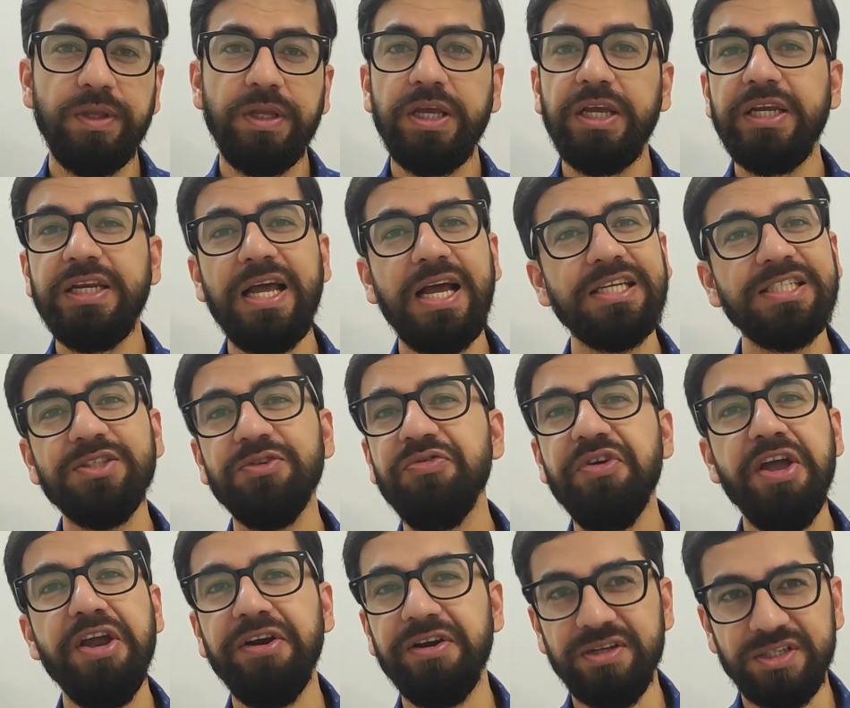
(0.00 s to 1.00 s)
It has
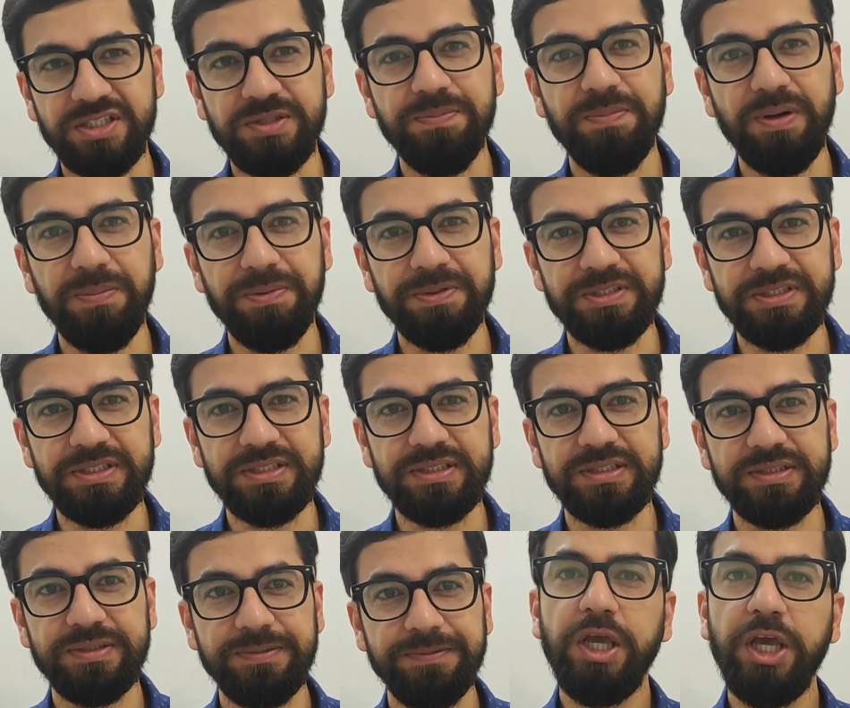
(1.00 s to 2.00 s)
various
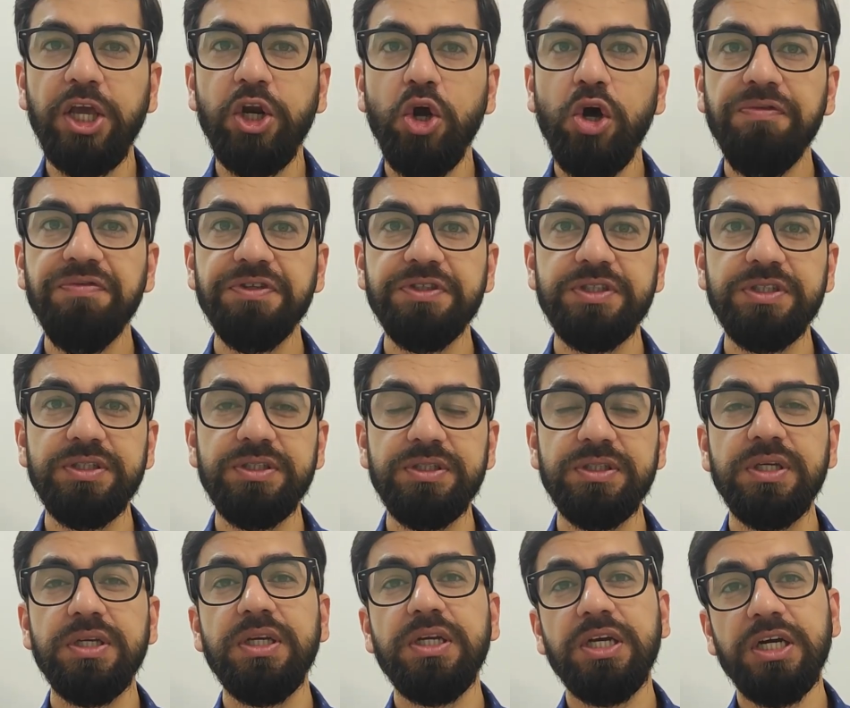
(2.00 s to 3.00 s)
purposes. In
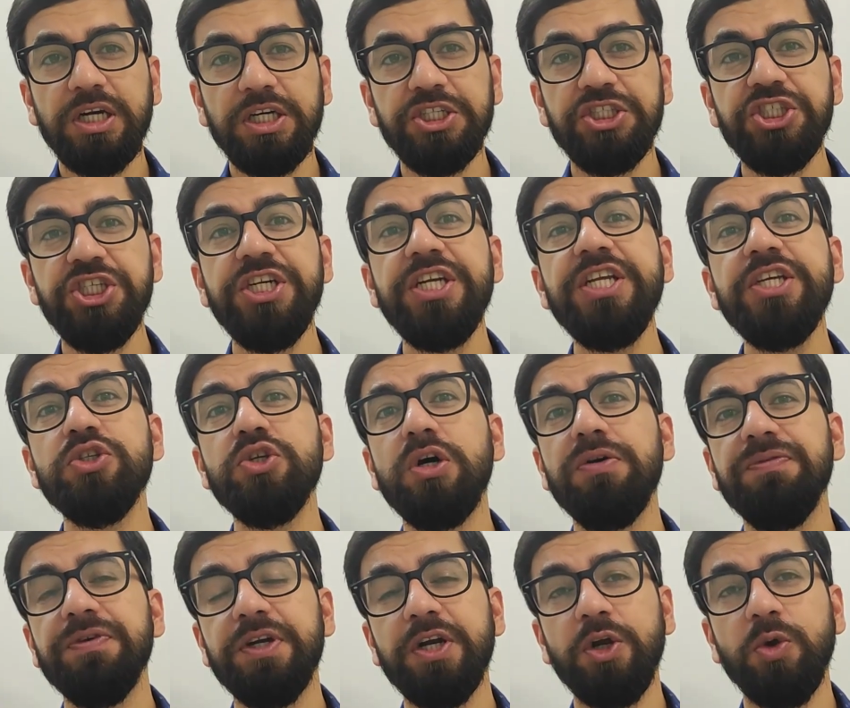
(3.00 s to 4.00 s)
offices, a GD is
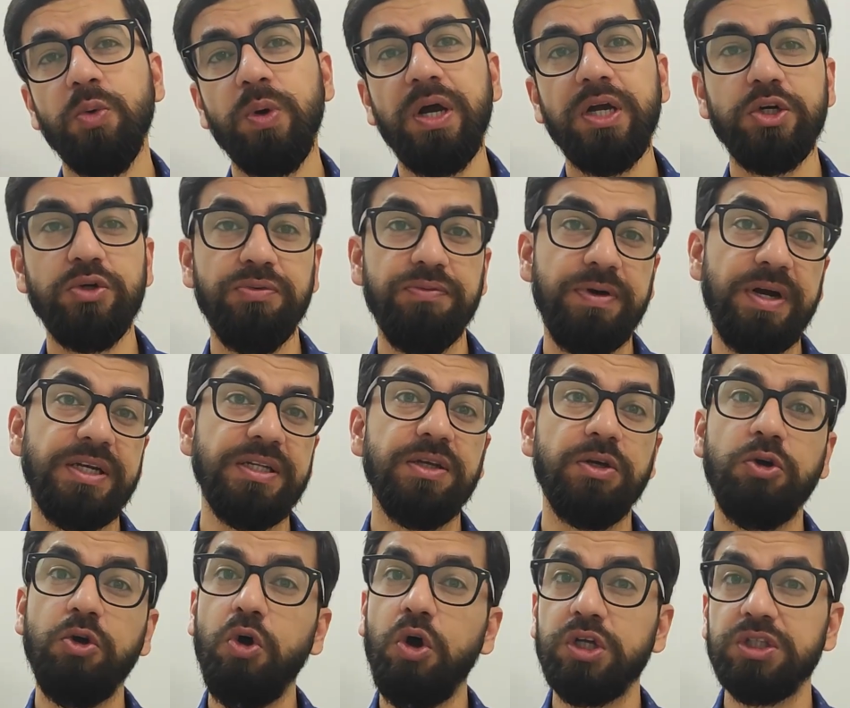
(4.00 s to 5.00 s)
often required to find the
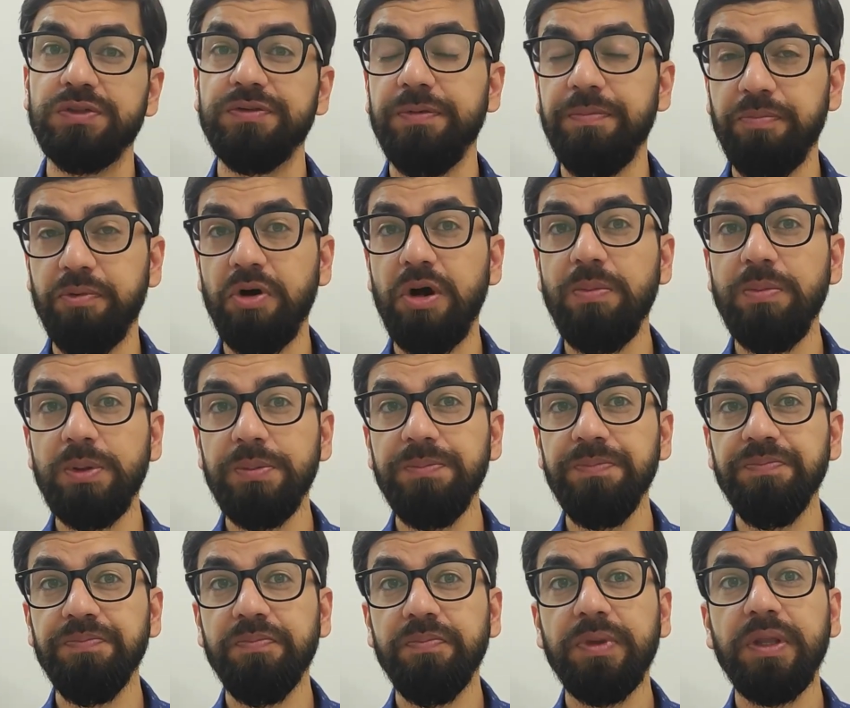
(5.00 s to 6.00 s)
cause of a
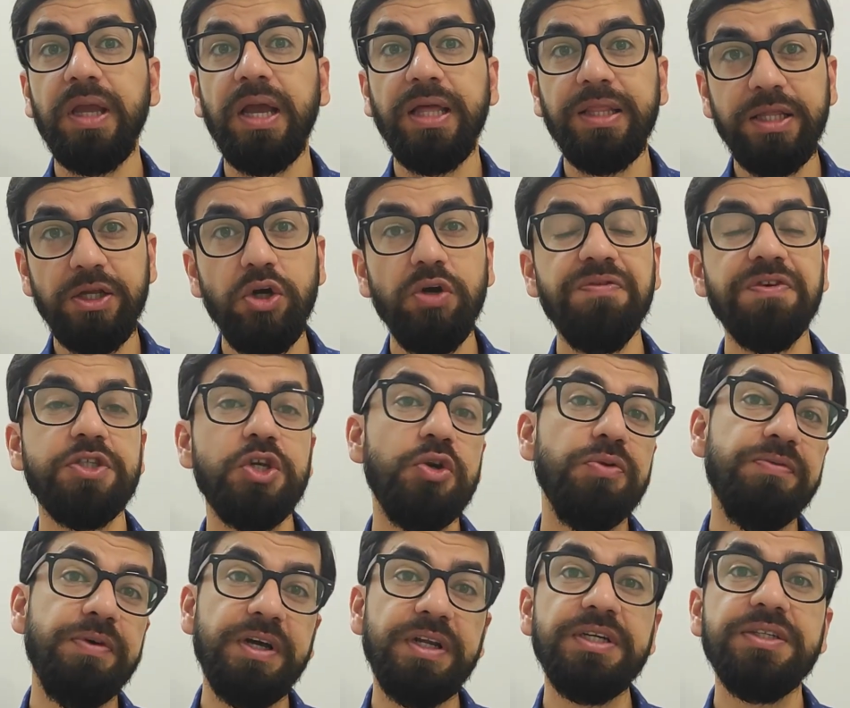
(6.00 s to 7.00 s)
problem and then obviously to
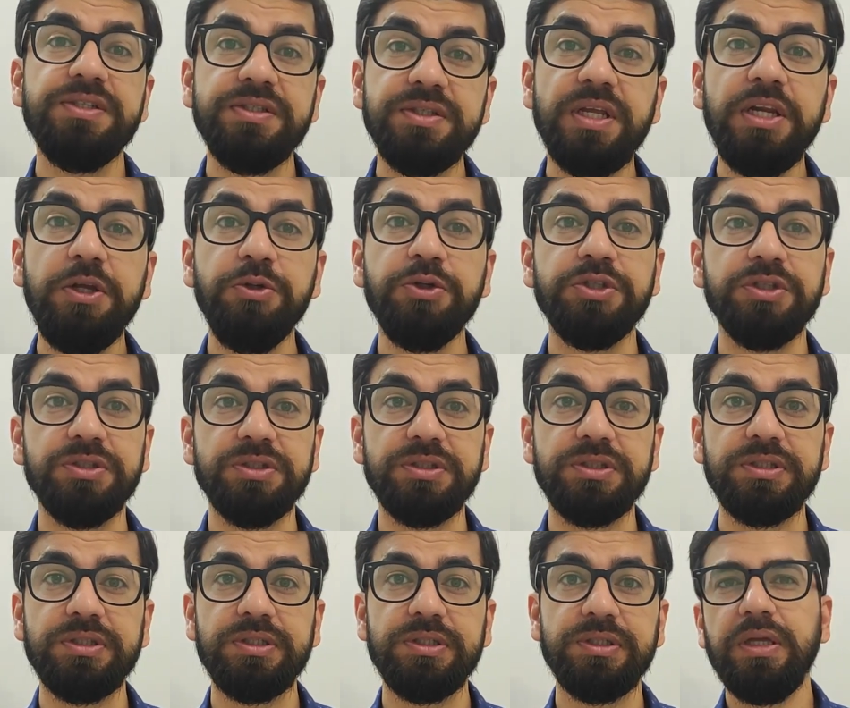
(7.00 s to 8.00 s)
find its solutions.